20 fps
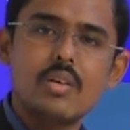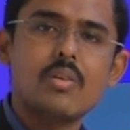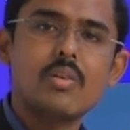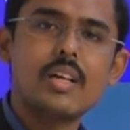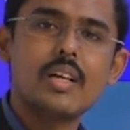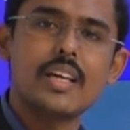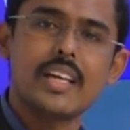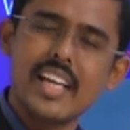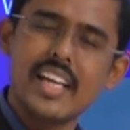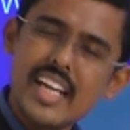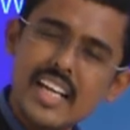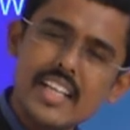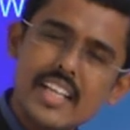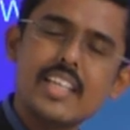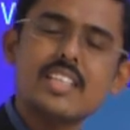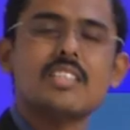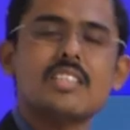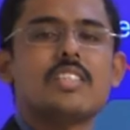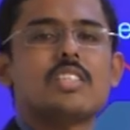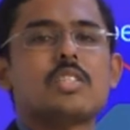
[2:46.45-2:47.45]
The heat
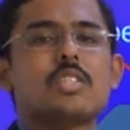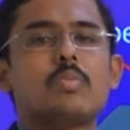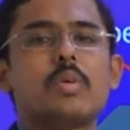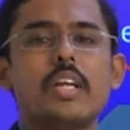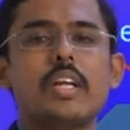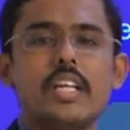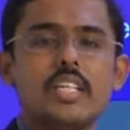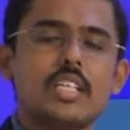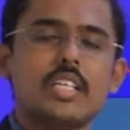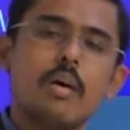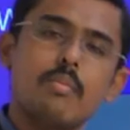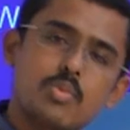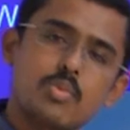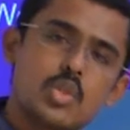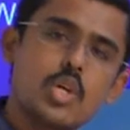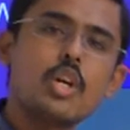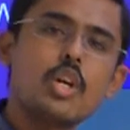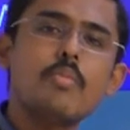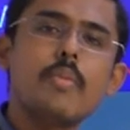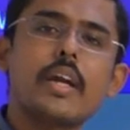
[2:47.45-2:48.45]
is distributed, heat is
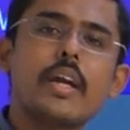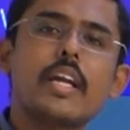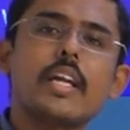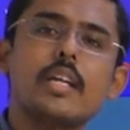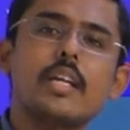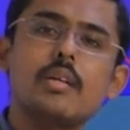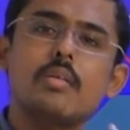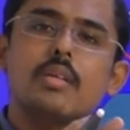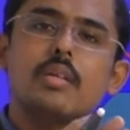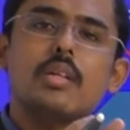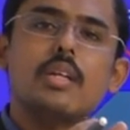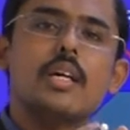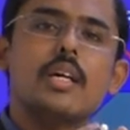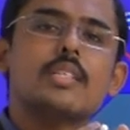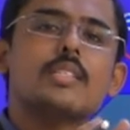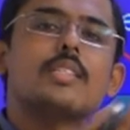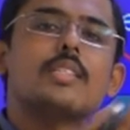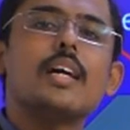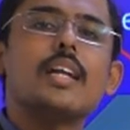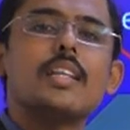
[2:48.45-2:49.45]
absorbed by heat
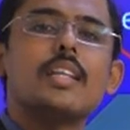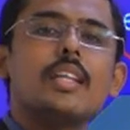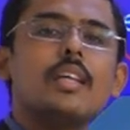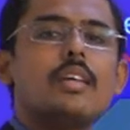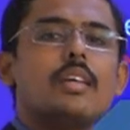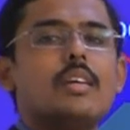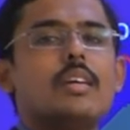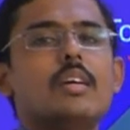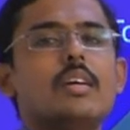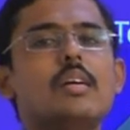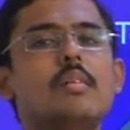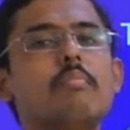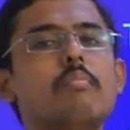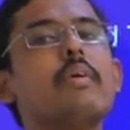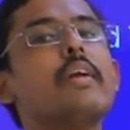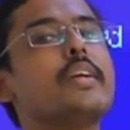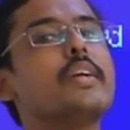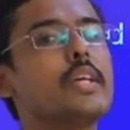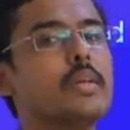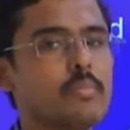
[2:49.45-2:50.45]
less than the
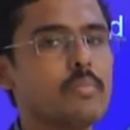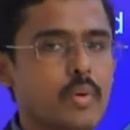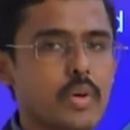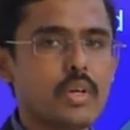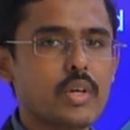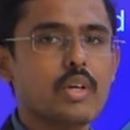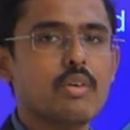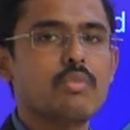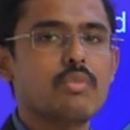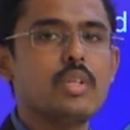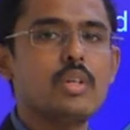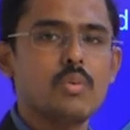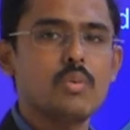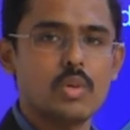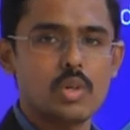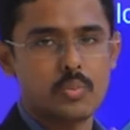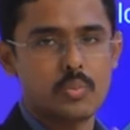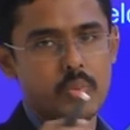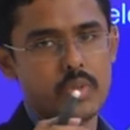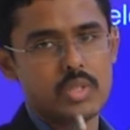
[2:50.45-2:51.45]
melting point of the
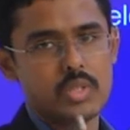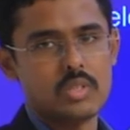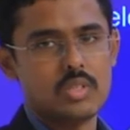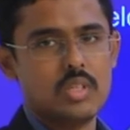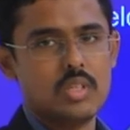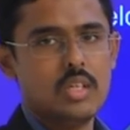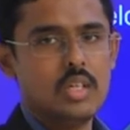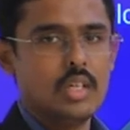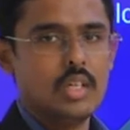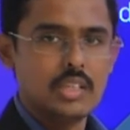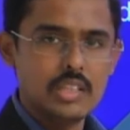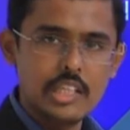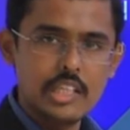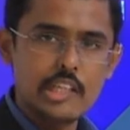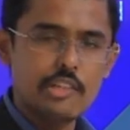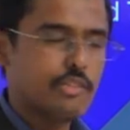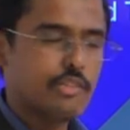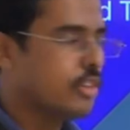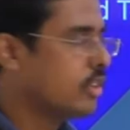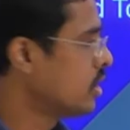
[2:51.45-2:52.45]
workpiece.
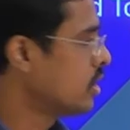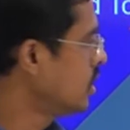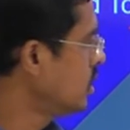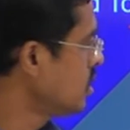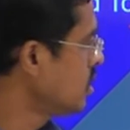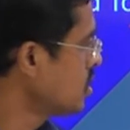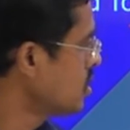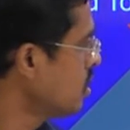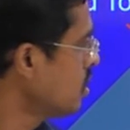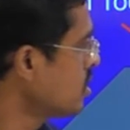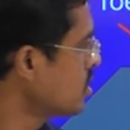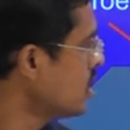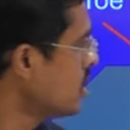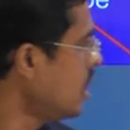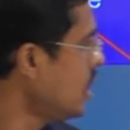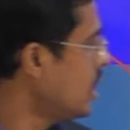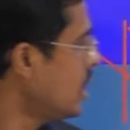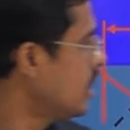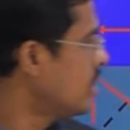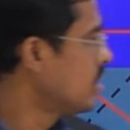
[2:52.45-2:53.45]
Therefore, the zones
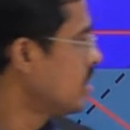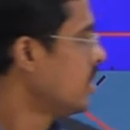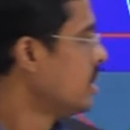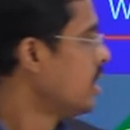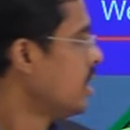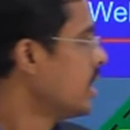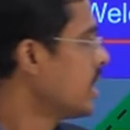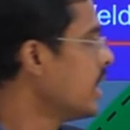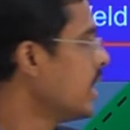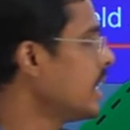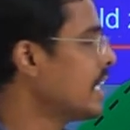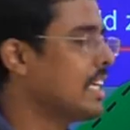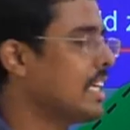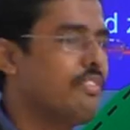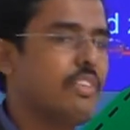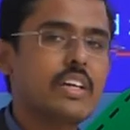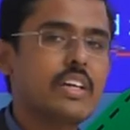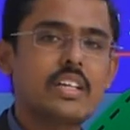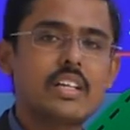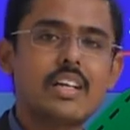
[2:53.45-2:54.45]
are
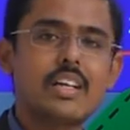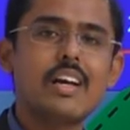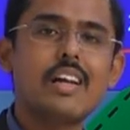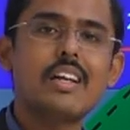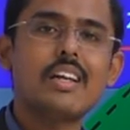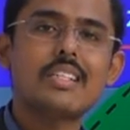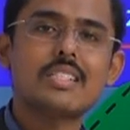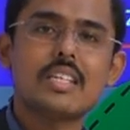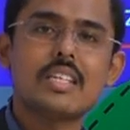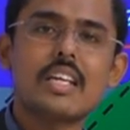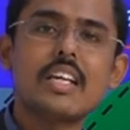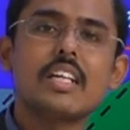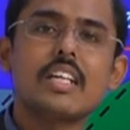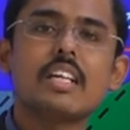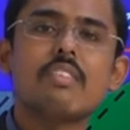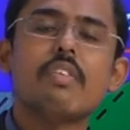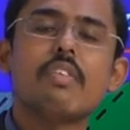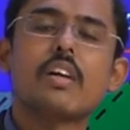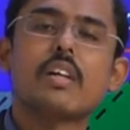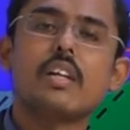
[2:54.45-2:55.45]
called as heat
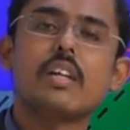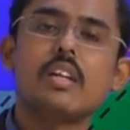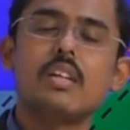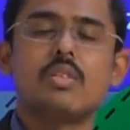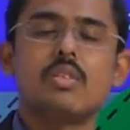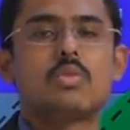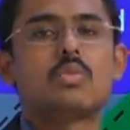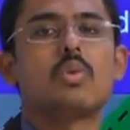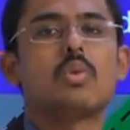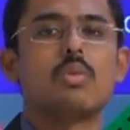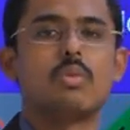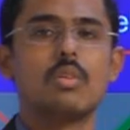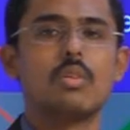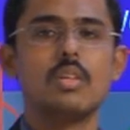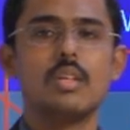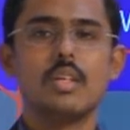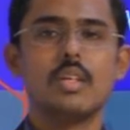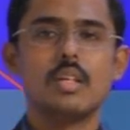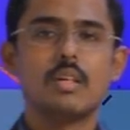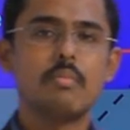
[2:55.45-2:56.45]
affected zone.
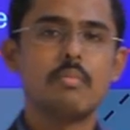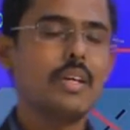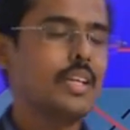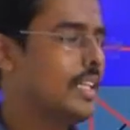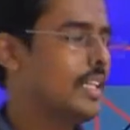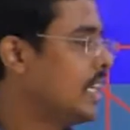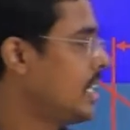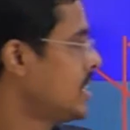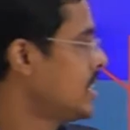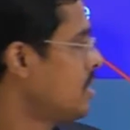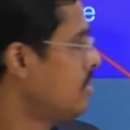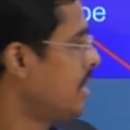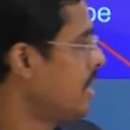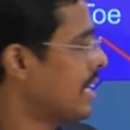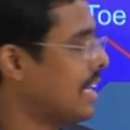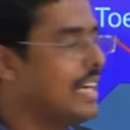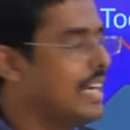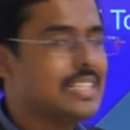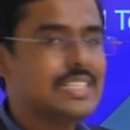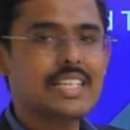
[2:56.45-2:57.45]
But there is a
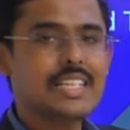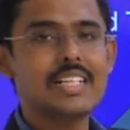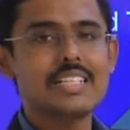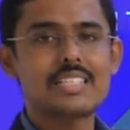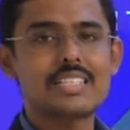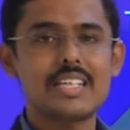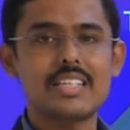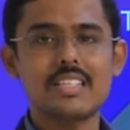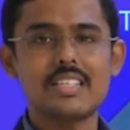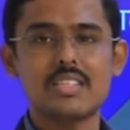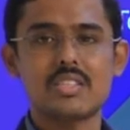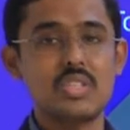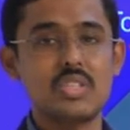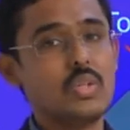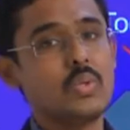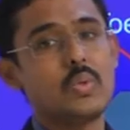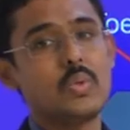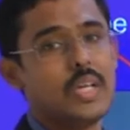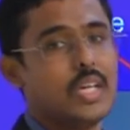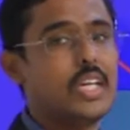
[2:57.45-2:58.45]
metallurgical changes
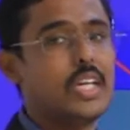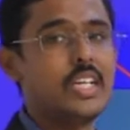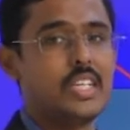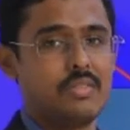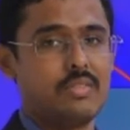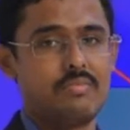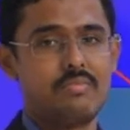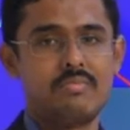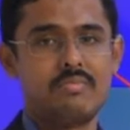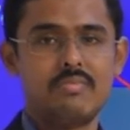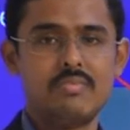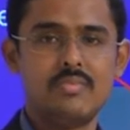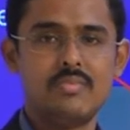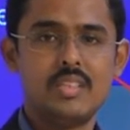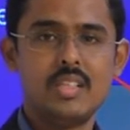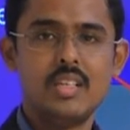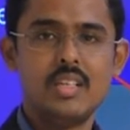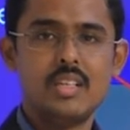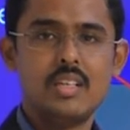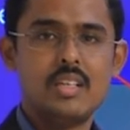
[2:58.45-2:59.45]
due to heat.
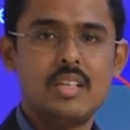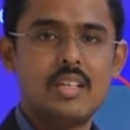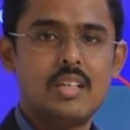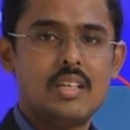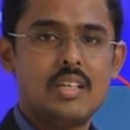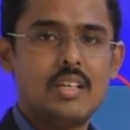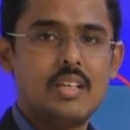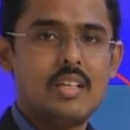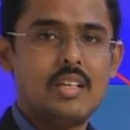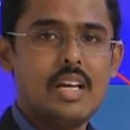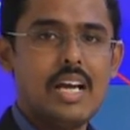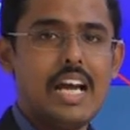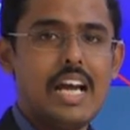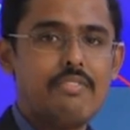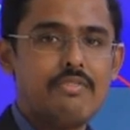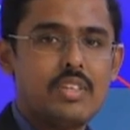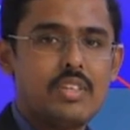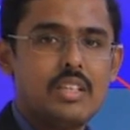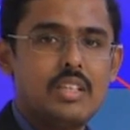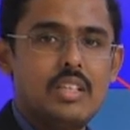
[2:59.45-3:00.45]

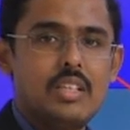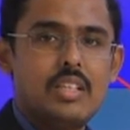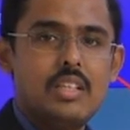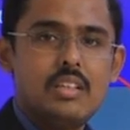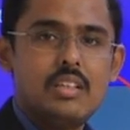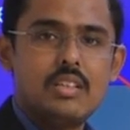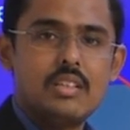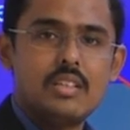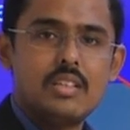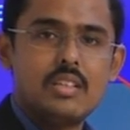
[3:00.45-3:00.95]
After the